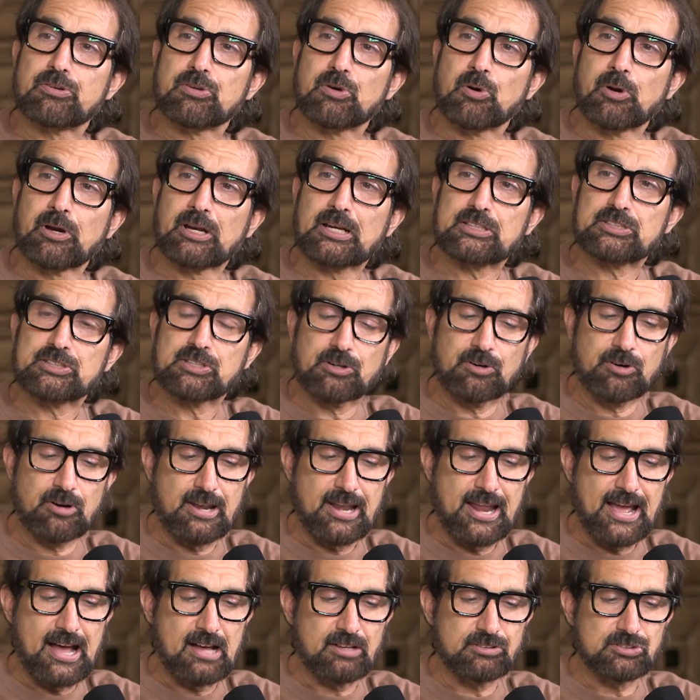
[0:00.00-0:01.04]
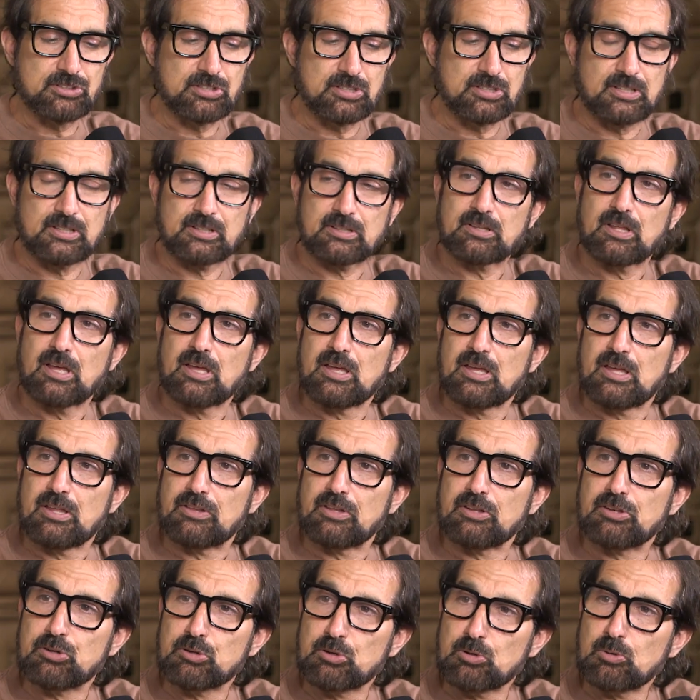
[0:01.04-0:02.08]
doing is they're announcing
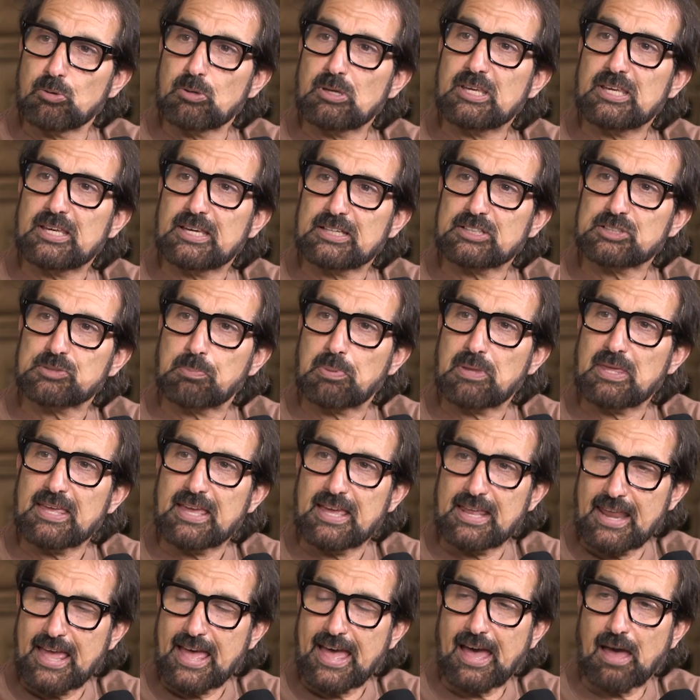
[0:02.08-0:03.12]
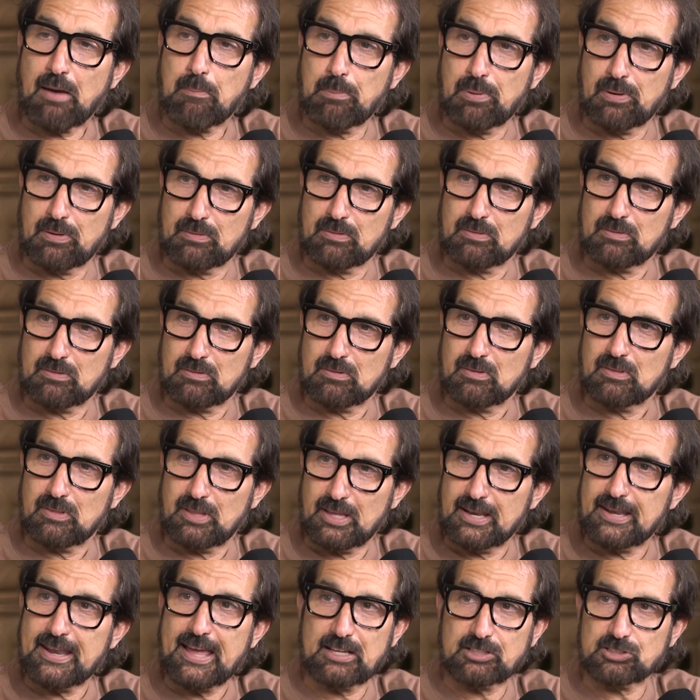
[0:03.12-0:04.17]
the new ESPN app.
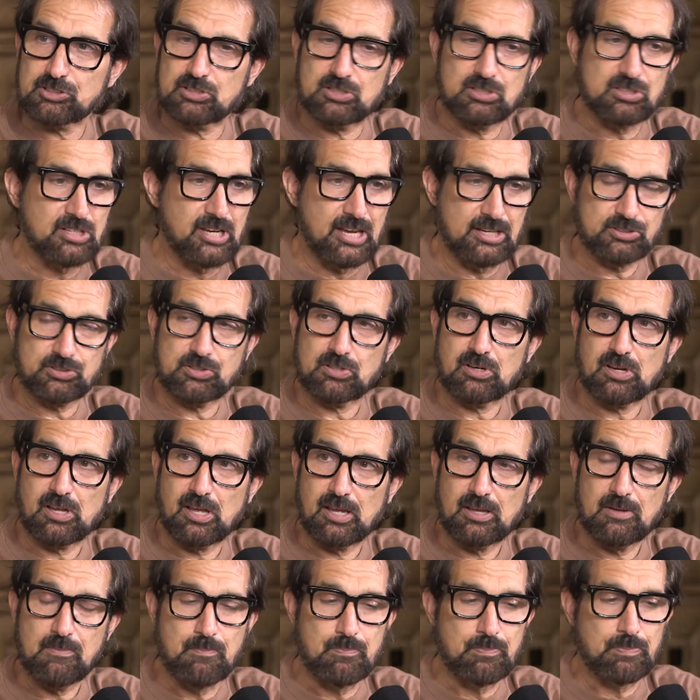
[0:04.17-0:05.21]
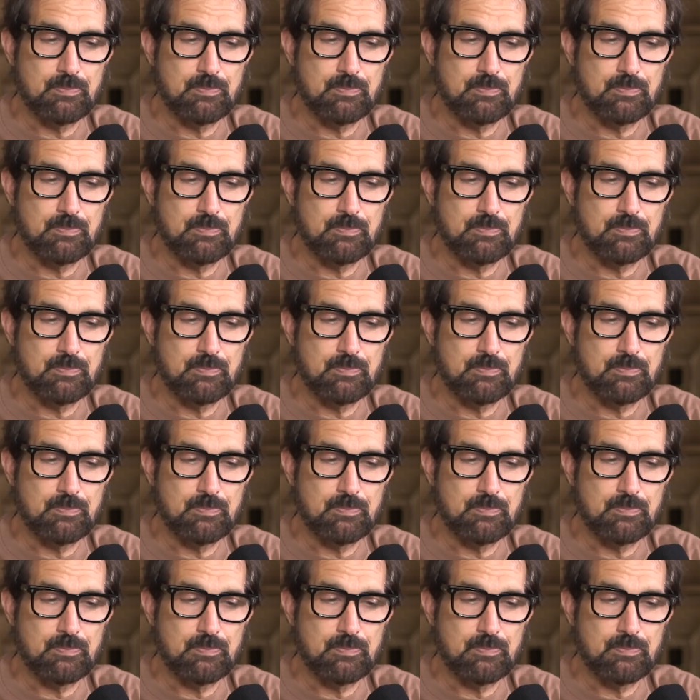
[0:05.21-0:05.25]
They announced it yesterday.